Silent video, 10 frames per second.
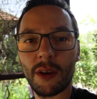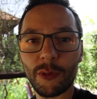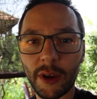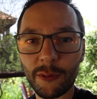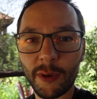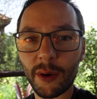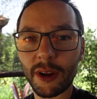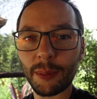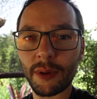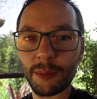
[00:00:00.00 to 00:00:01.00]
If you get fired
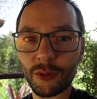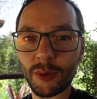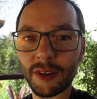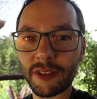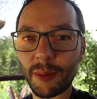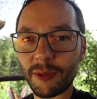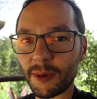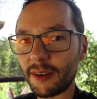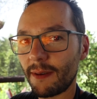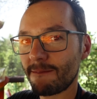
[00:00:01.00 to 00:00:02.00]
up between the steps a
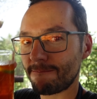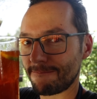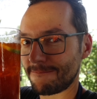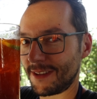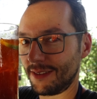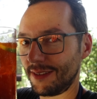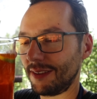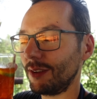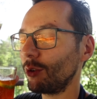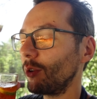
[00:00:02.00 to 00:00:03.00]
bit,
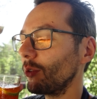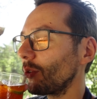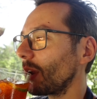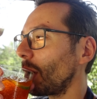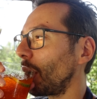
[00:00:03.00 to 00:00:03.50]
a cold drink.